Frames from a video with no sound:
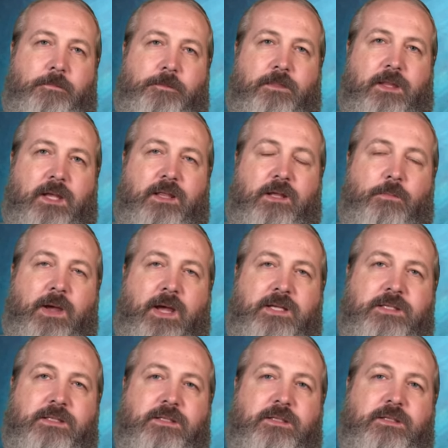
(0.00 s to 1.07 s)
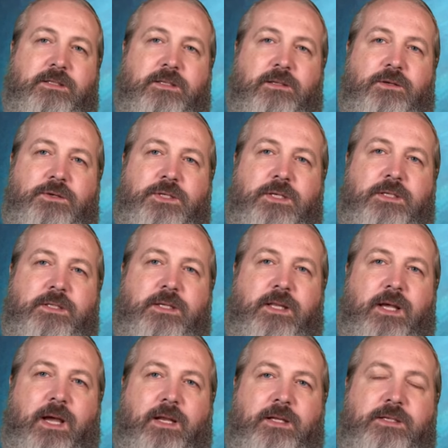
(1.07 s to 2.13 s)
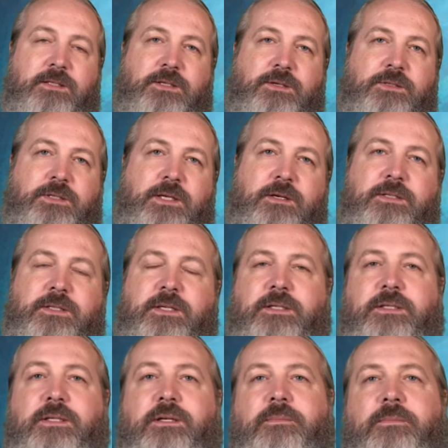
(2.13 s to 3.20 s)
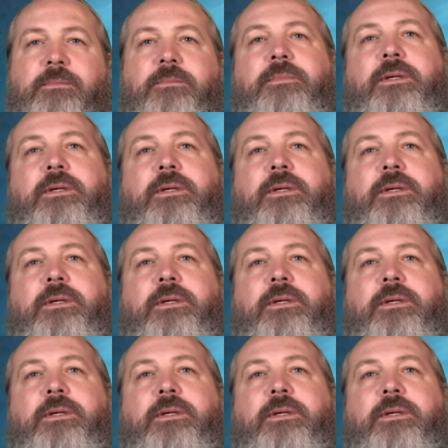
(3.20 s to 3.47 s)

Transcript: And the best solution to that is a two-tier system